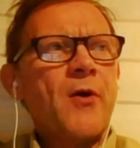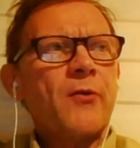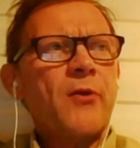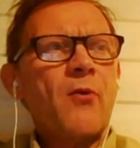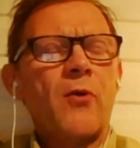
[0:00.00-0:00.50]

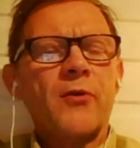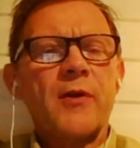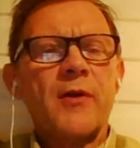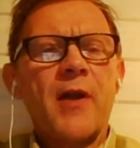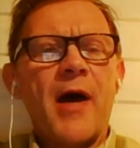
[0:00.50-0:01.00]

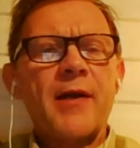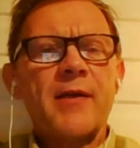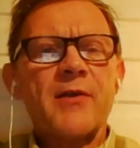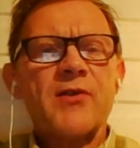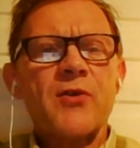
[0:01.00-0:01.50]
northern light
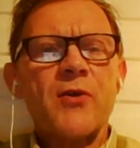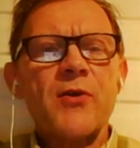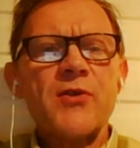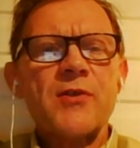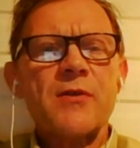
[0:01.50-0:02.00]

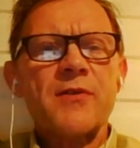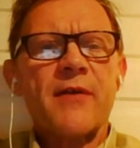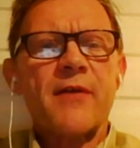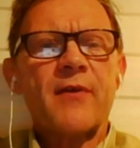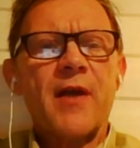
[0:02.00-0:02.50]
excursion or
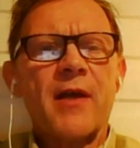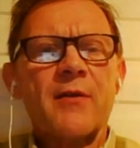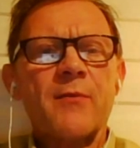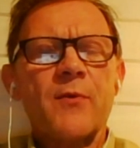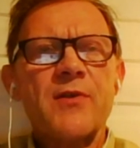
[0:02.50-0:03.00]
something
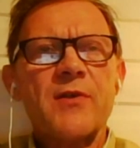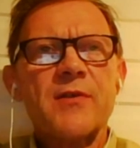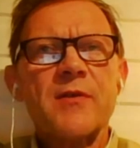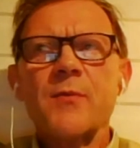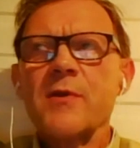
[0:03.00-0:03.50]
which
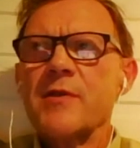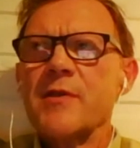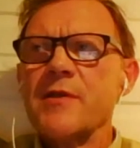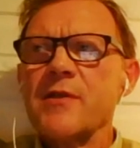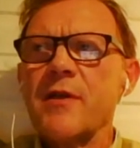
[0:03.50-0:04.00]

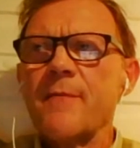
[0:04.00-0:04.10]
is